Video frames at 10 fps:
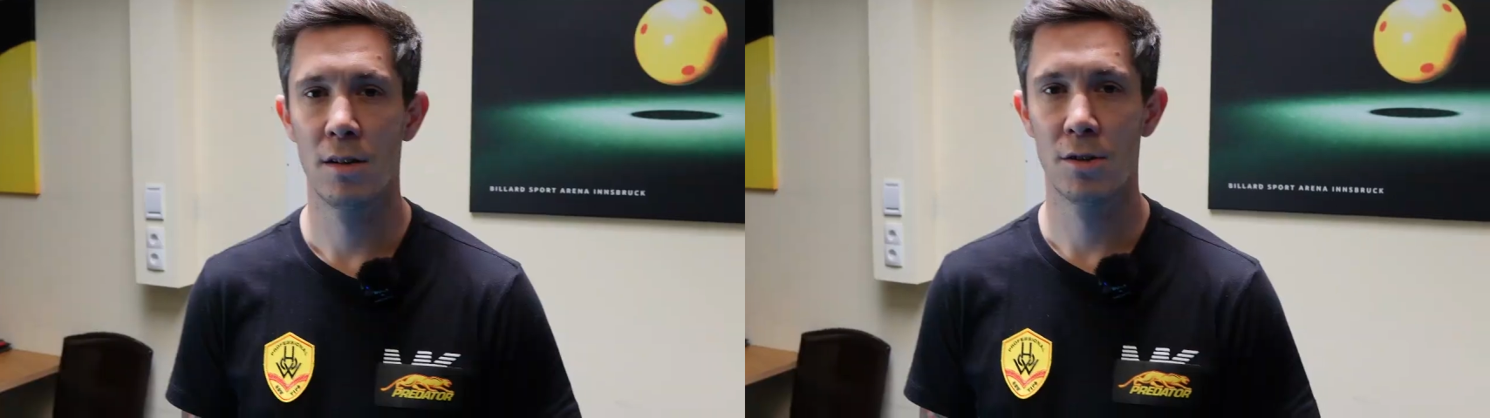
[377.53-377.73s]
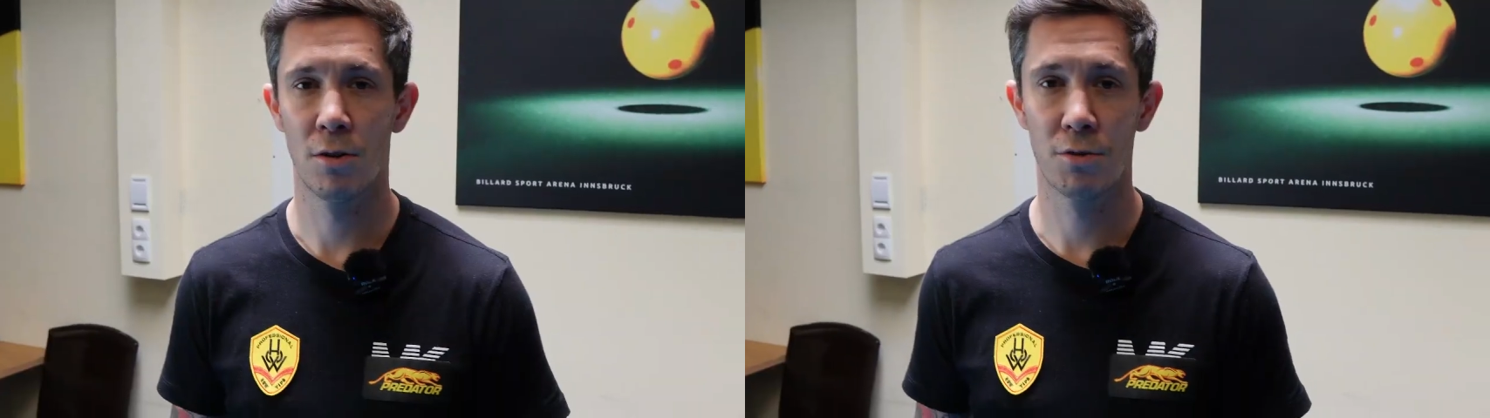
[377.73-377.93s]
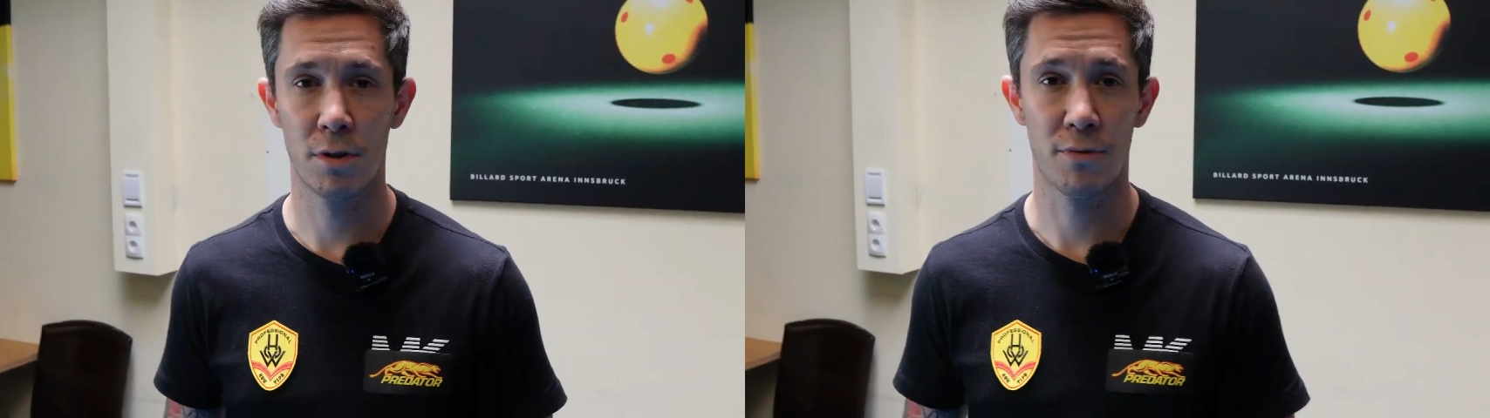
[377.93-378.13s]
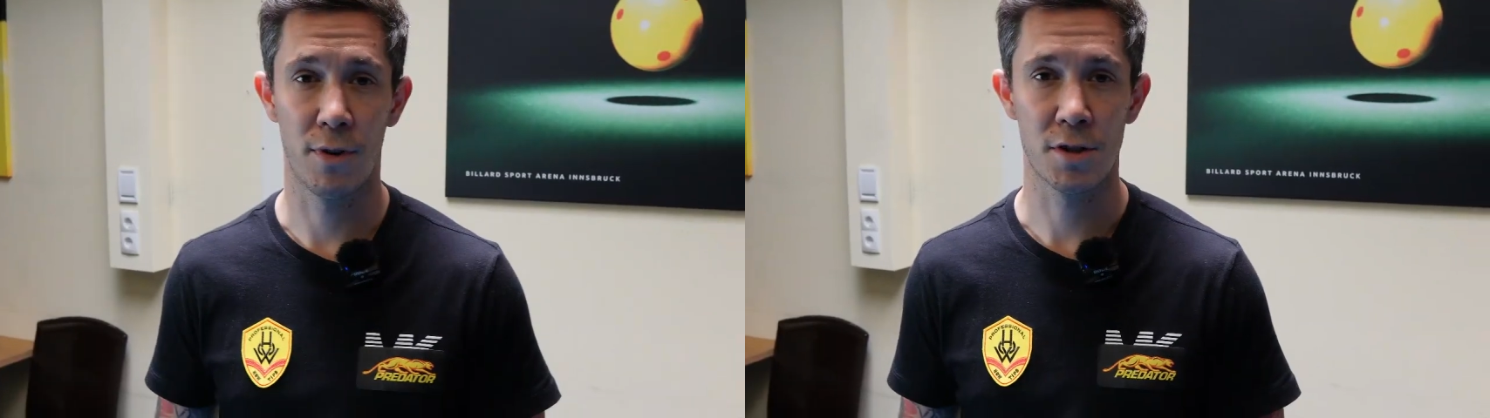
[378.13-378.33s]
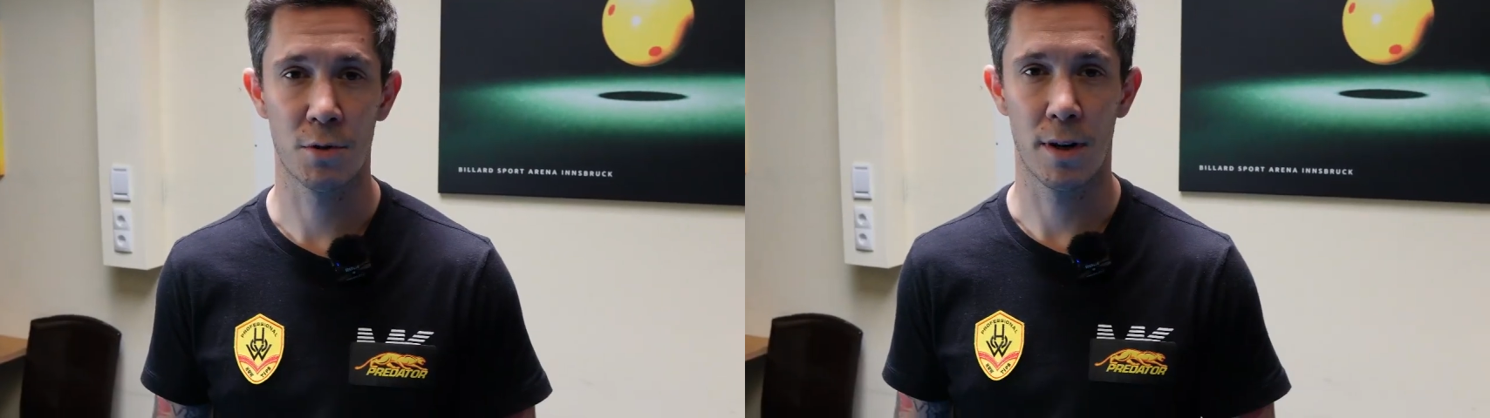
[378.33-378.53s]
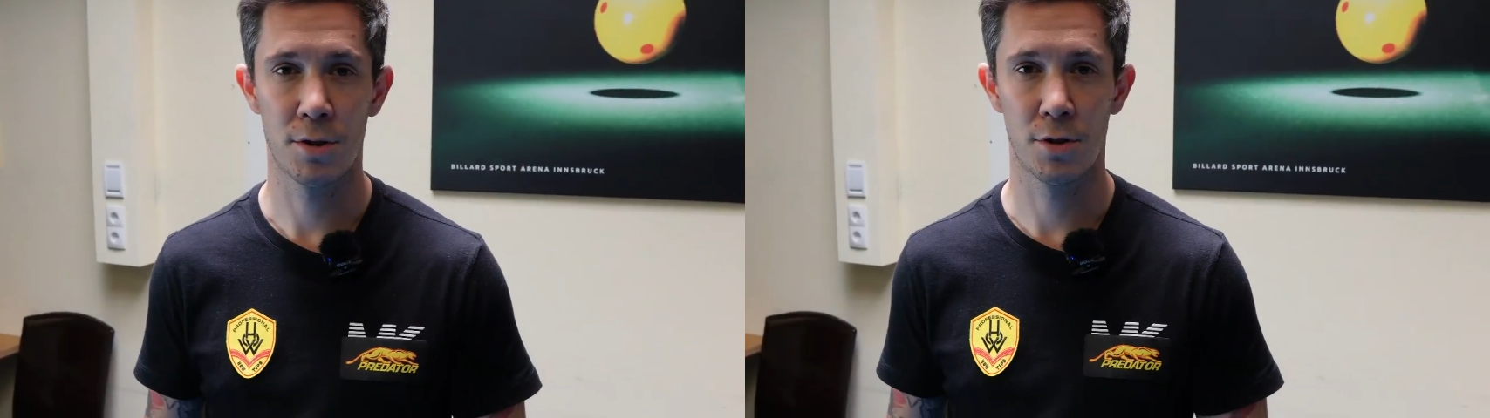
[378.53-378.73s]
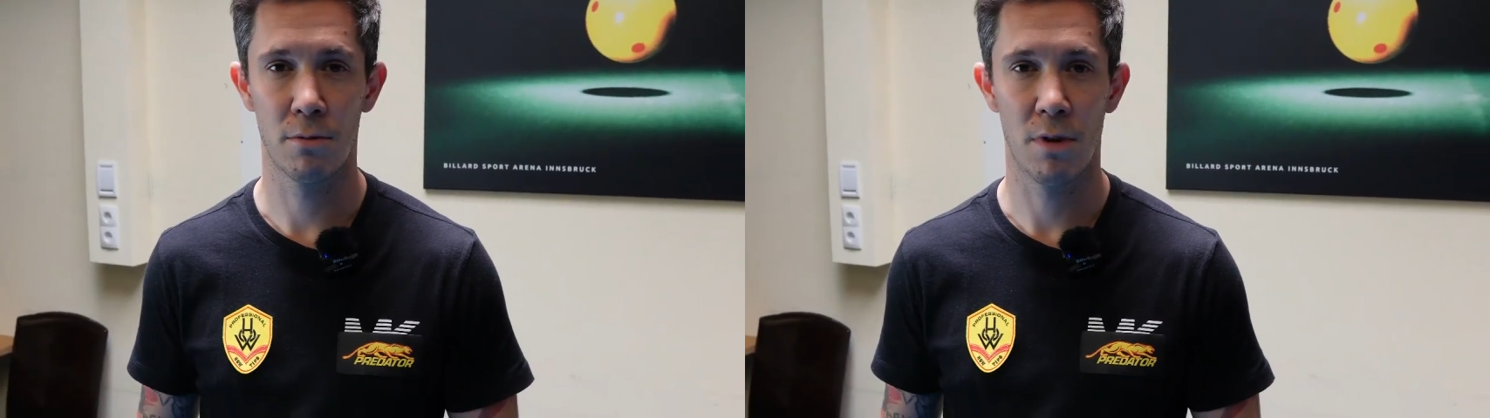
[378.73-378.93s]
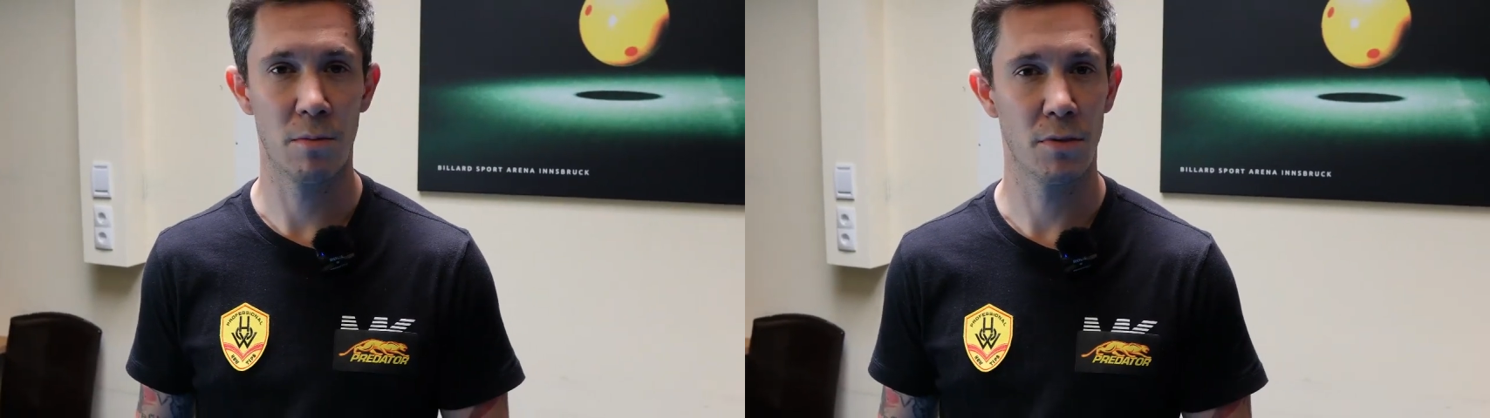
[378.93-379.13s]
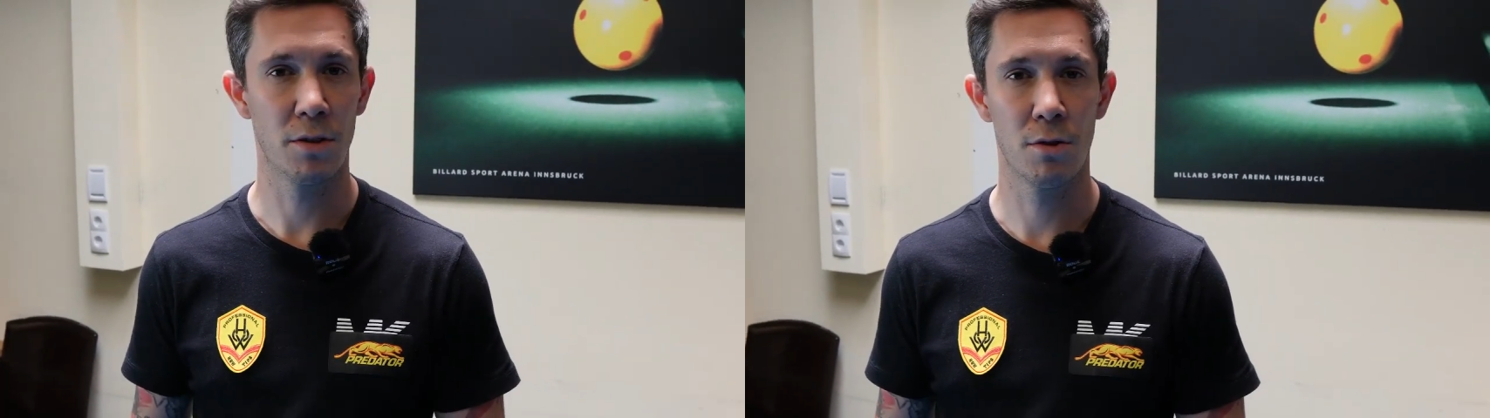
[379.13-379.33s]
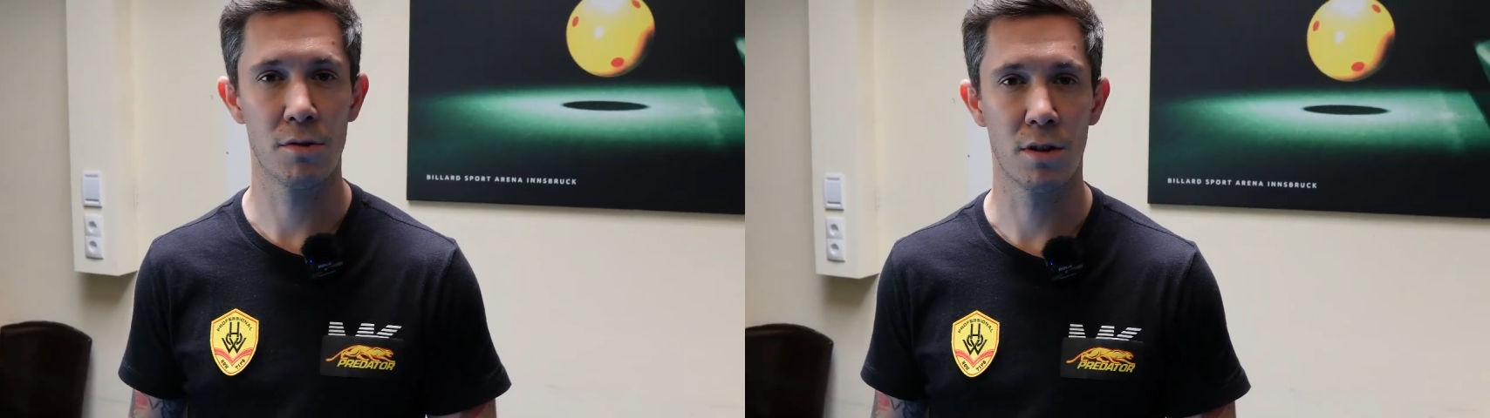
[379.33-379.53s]
So to the first question, why I'm
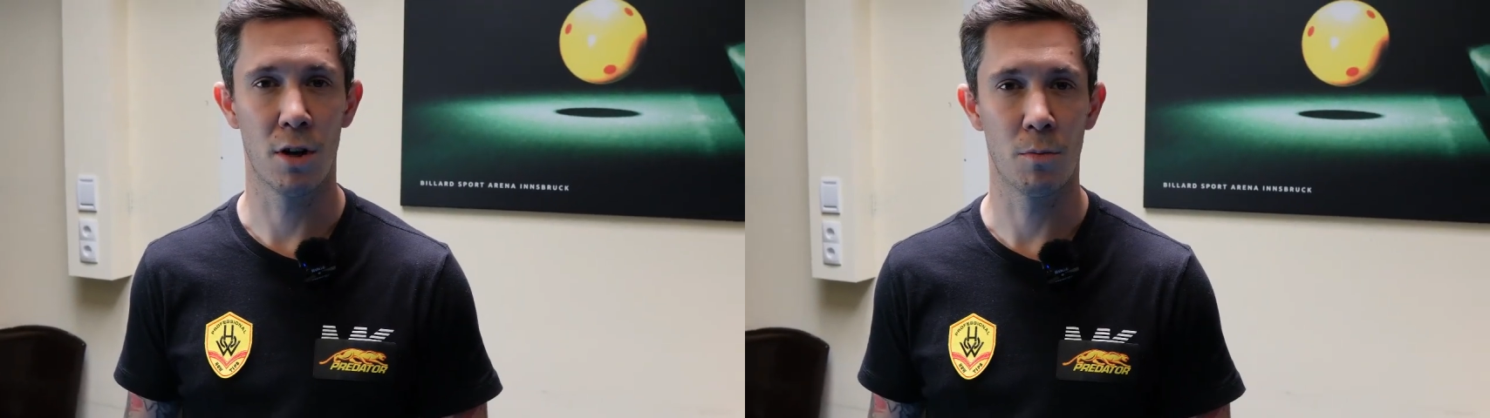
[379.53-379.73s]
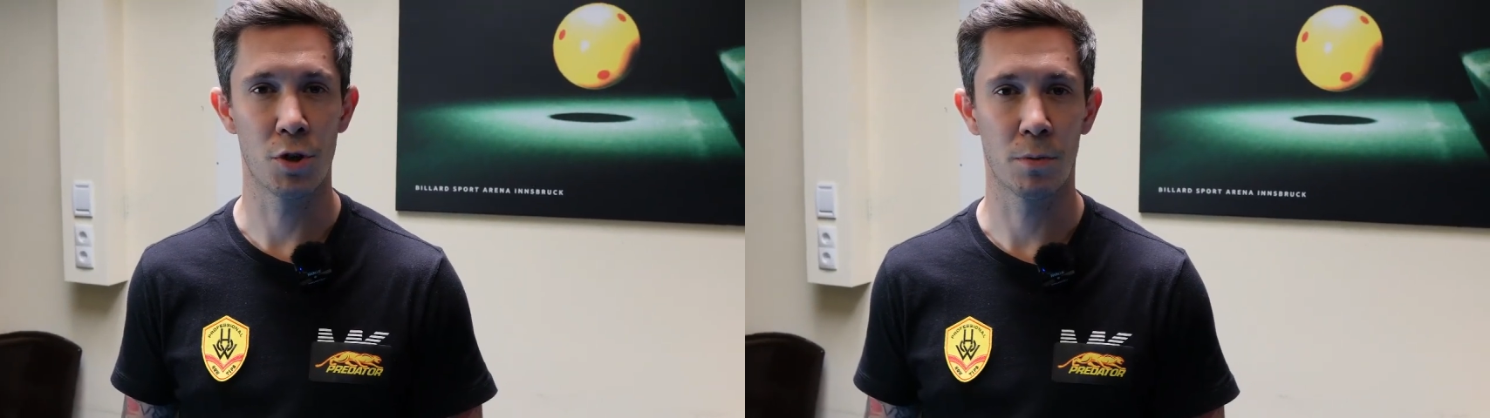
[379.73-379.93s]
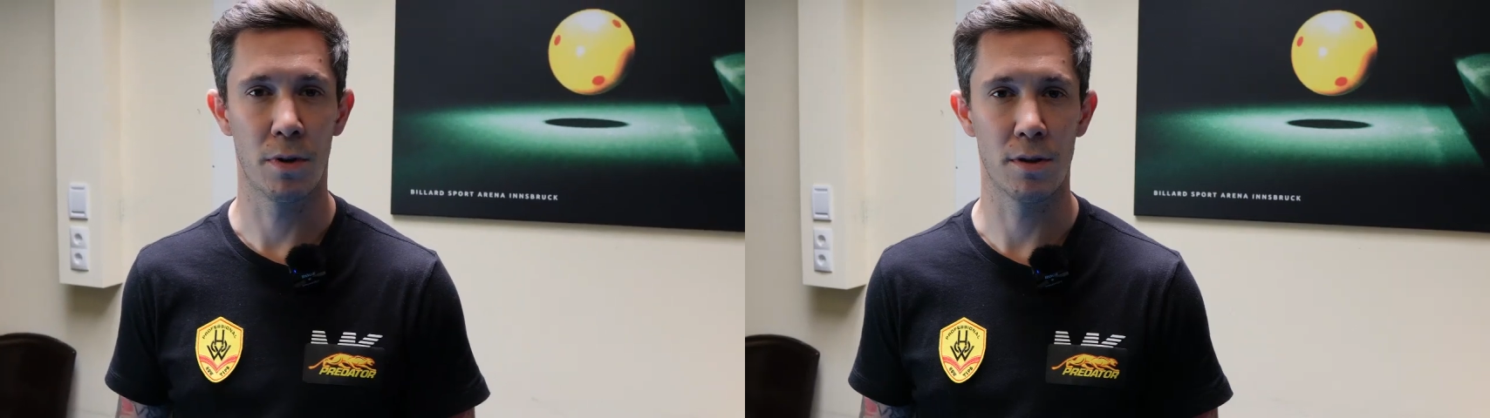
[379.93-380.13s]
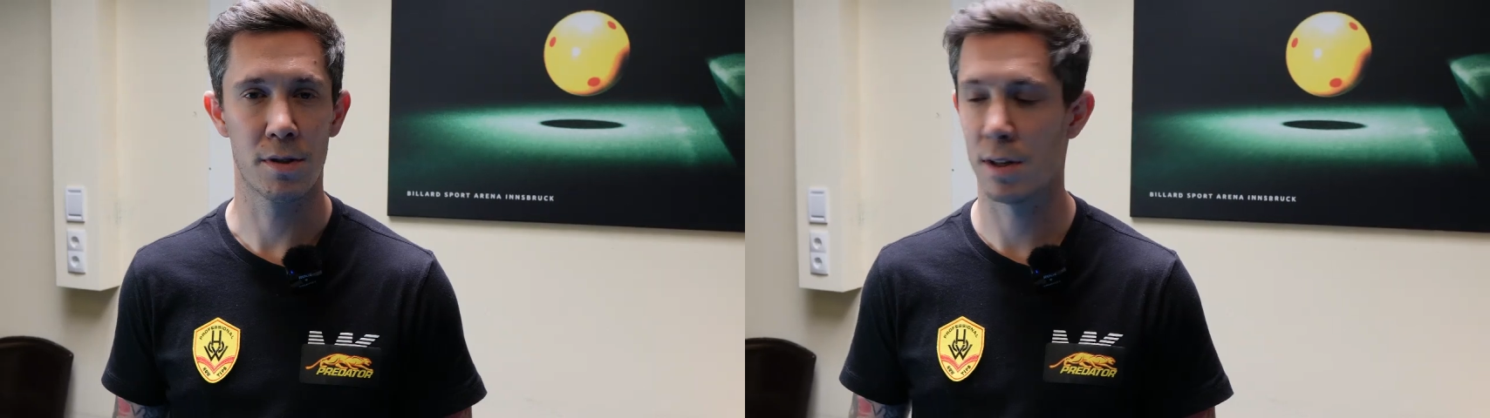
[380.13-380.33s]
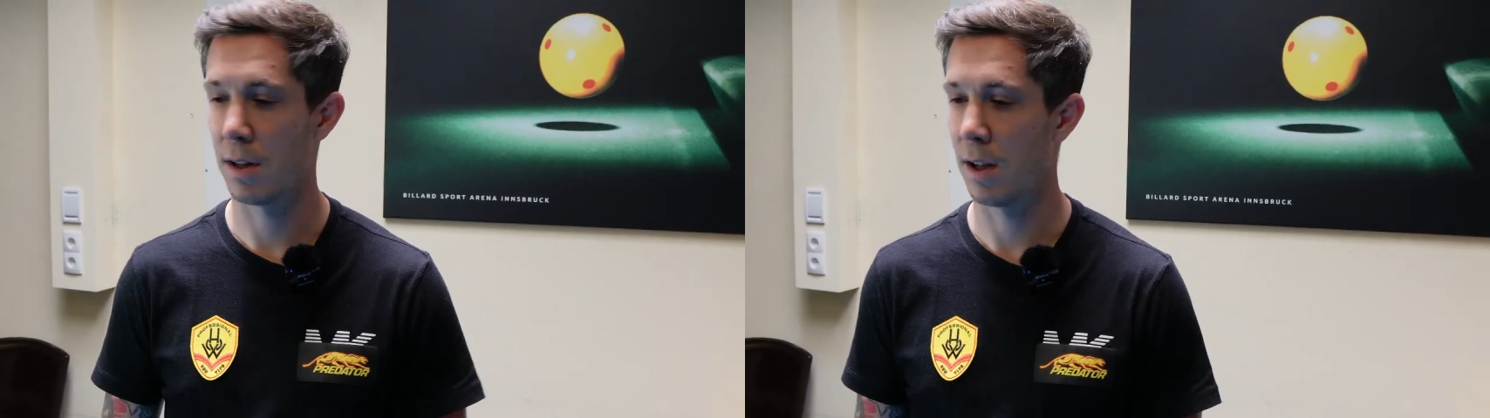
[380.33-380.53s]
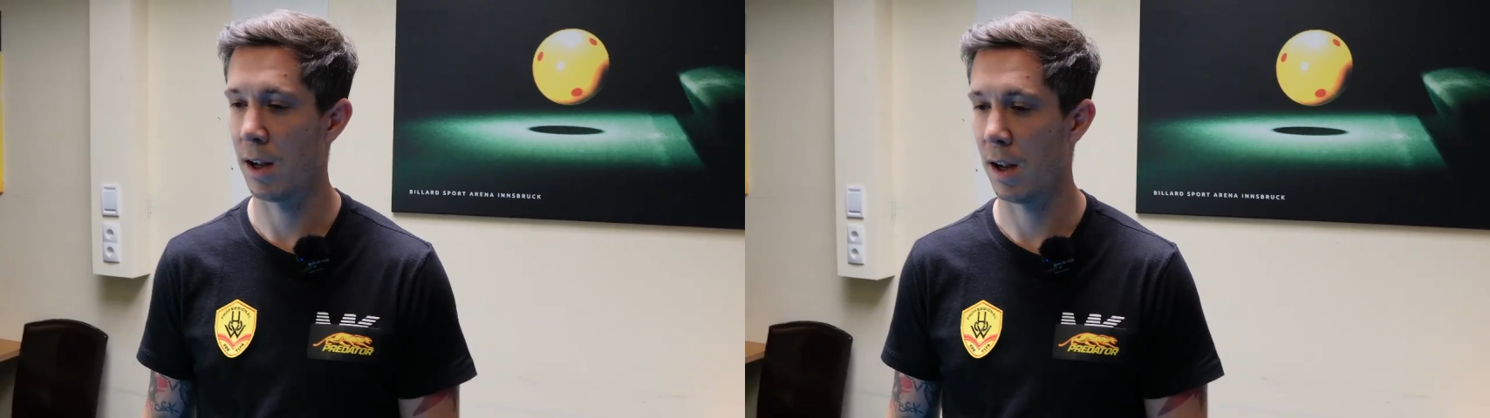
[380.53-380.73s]
not using object balls.